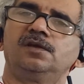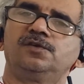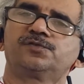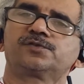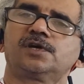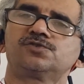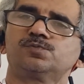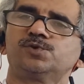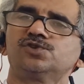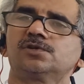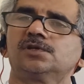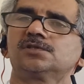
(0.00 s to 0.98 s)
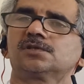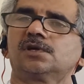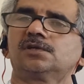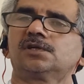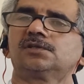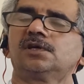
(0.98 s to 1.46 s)
If contribution is
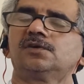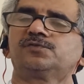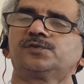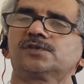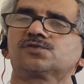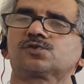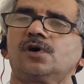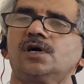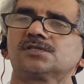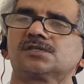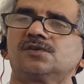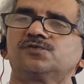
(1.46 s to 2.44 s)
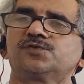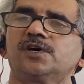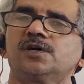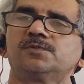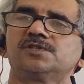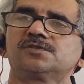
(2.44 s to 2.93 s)
greater than fixed cost, then
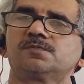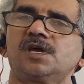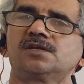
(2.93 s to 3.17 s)
firm is